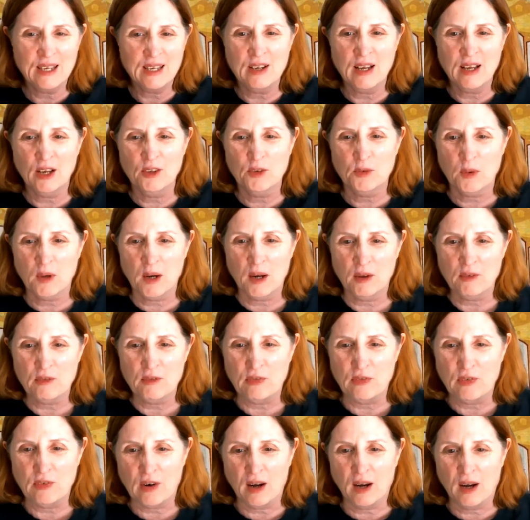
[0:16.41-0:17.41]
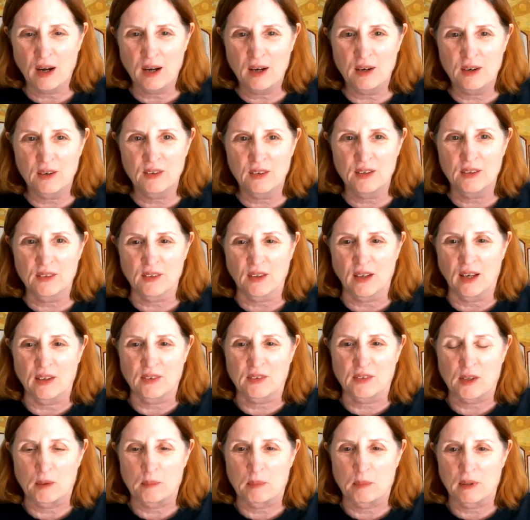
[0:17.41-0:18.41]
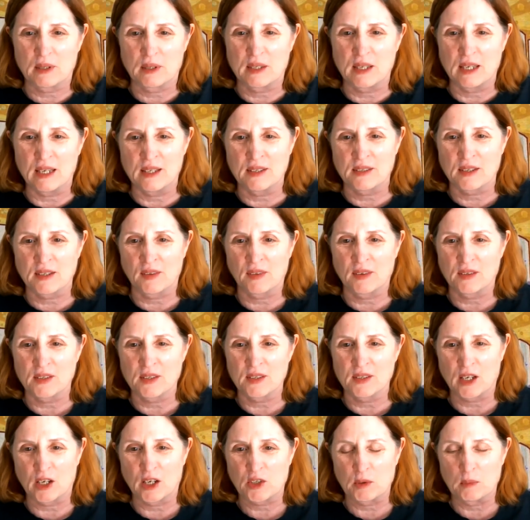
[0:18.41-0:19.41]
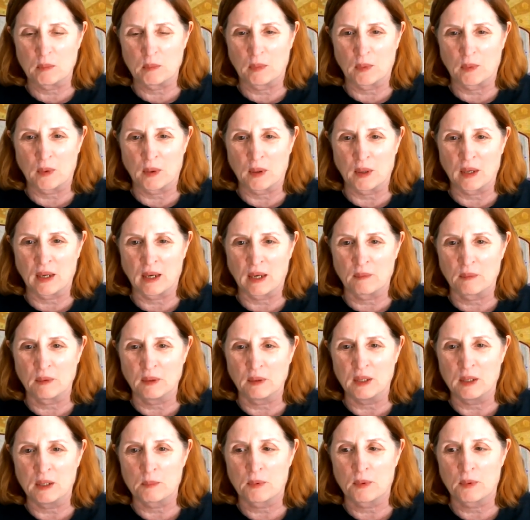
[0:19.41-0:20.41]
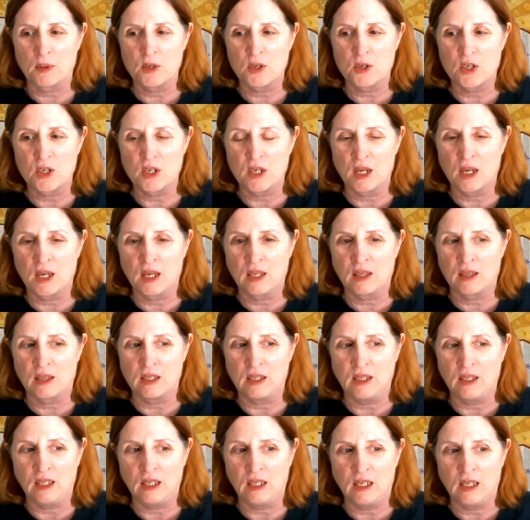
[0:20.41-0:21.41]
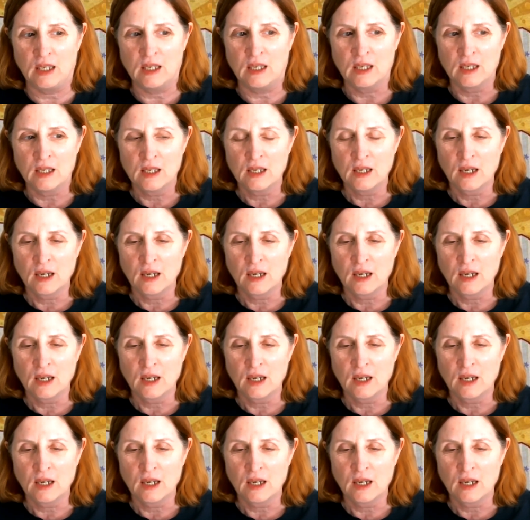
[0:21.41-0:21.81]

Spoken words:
You guys were on fire these last couple of days on the discussion board, and I really appreciate the